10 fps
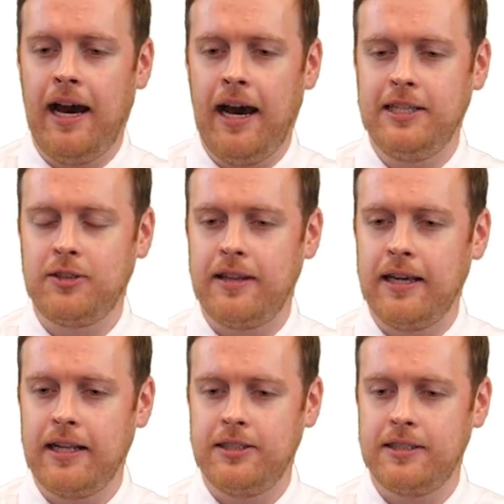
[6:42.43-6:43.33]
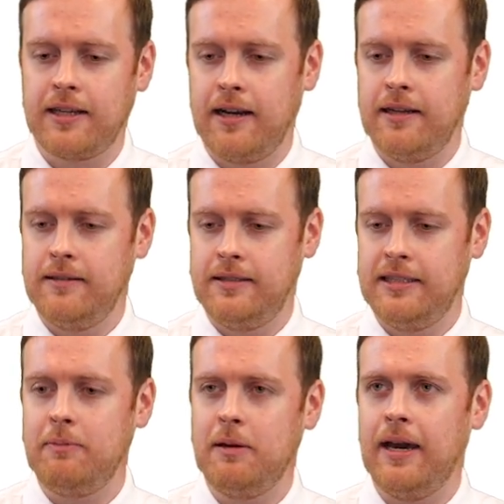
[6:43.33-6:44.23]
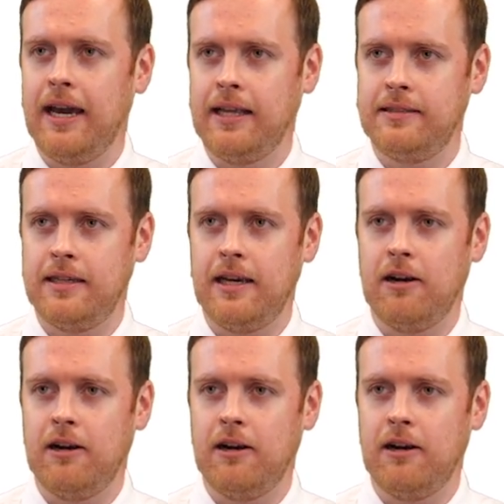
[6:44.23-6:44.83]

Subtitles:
And so I think it's just kind of stepping back and seeing,